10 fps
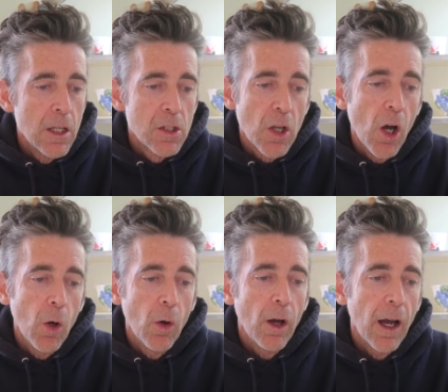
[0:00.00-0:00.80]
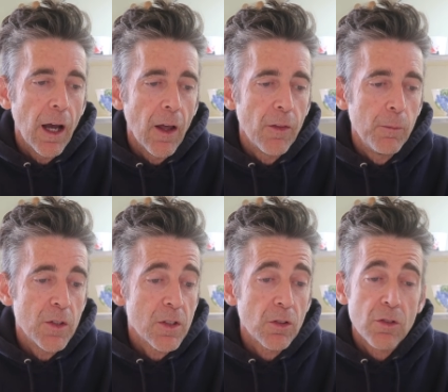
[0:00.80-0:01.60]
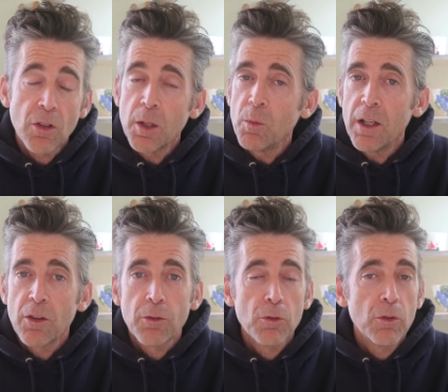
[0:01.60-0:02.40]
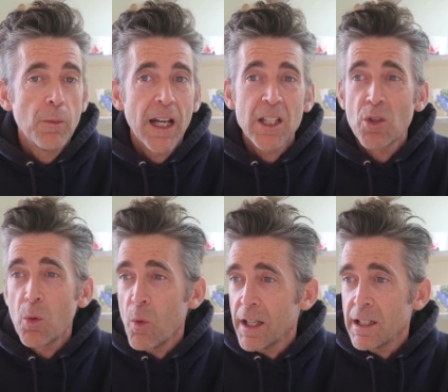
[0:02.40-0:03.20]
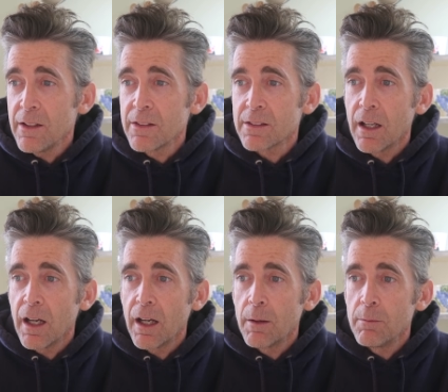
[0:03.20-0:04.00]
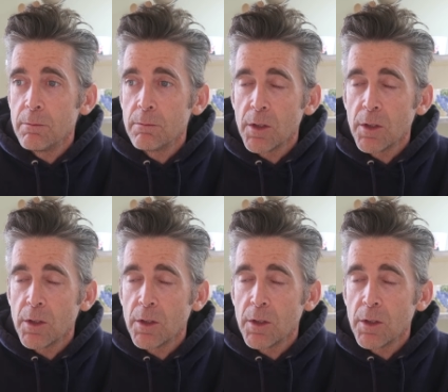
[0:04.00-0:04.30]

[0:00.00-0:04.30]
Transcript: So uh, the musical journey went through my 20s, um,